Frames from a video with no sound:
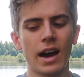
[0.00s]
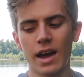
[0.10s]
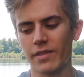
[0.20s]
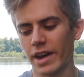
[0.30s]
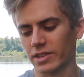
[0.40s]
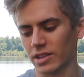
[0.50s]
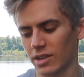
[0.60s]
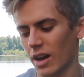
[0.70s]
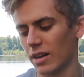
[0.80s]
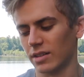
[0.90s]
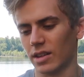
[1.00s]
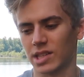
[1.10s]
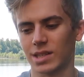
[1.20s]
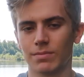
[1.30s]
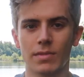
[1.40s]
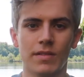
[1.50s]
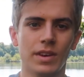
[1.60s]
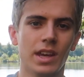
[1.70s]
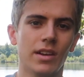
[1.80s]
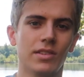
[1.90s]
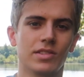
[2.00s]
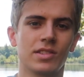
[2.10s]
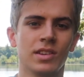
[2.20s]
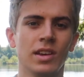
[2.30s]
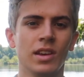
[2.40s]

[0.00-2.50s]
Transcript: I've actually gotten on some of my videos,